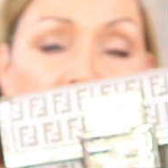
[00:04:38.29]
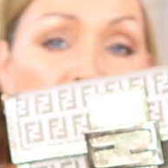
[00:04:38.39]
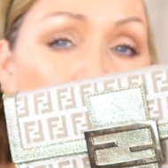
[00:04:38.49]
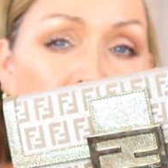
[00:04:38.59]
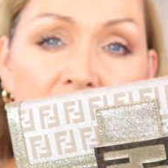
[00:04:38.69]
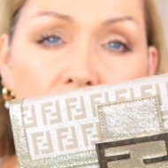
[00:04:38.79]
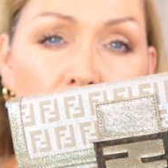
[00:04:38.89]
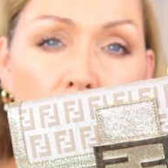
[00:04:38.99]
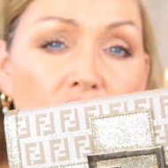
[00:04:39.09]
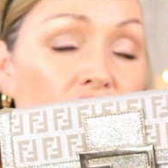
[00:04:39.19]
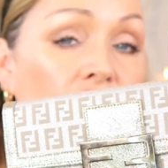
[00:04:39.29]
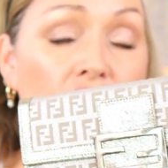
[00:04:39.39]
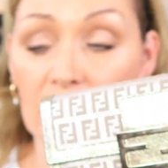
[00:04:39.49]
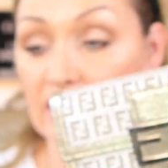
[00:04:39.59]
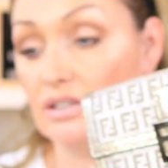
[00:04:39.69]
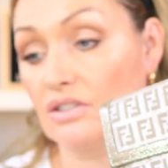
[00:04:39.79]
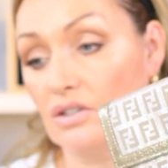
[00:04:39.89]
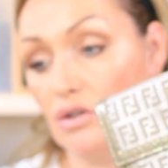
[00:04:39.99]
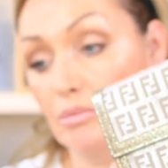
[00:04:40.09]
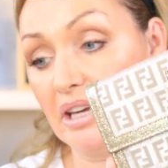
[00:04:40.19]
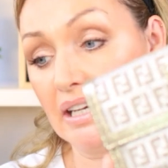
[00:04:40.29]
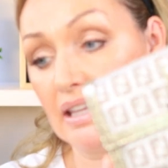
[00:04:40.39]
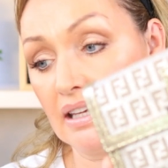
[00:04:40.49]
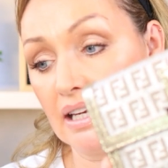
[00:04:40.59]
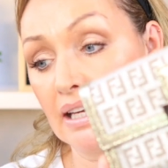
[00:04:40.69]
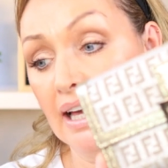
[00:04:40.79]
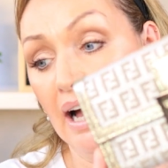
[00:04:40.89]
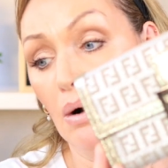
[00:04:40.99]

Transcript: It's 20 years old. It certainly doesn't owe me anything.